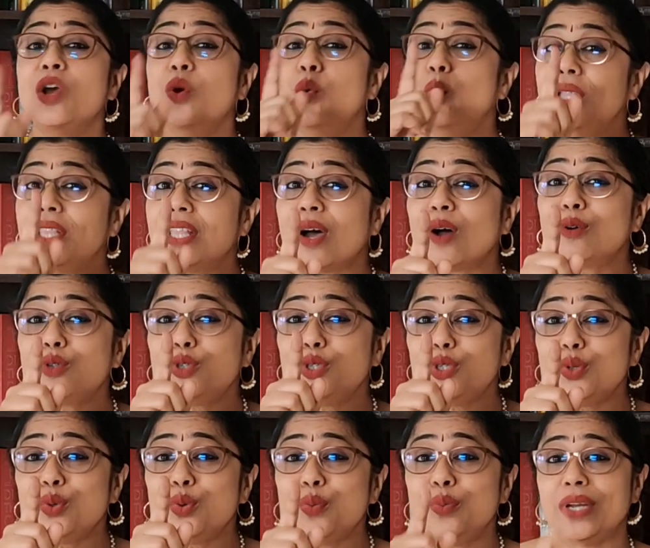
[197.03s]
without
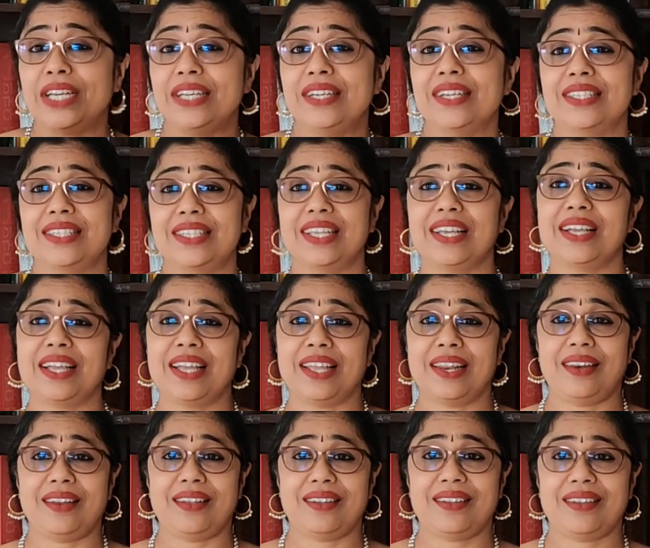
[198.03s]
you witnessing
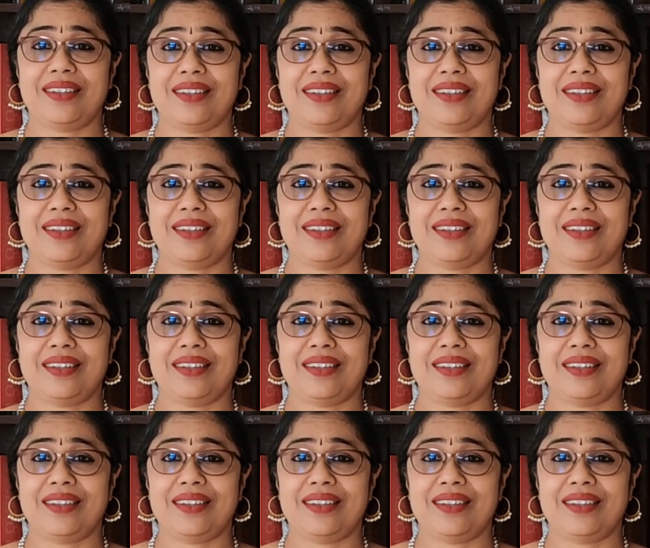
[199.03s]
it.